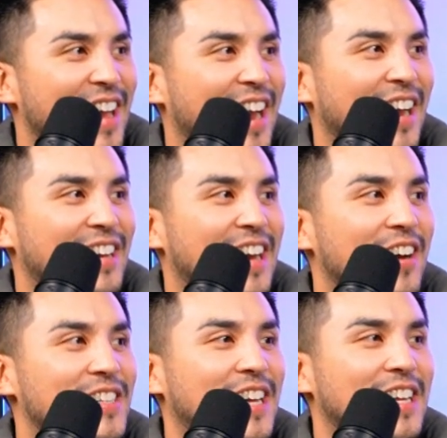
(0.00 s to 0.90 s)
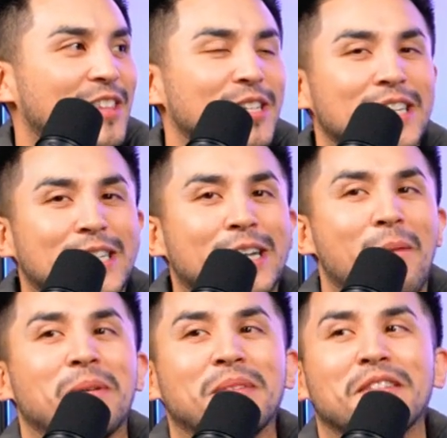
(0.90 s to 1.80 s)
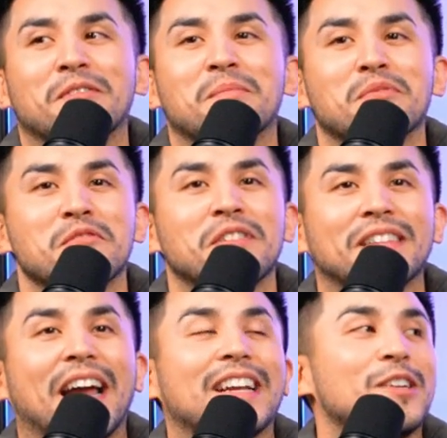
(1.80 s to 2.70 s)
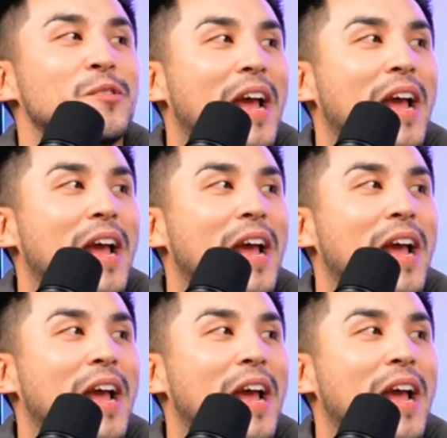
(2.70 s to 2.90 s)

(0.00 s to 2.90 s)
And I was like, this is stopping me from proving that I can do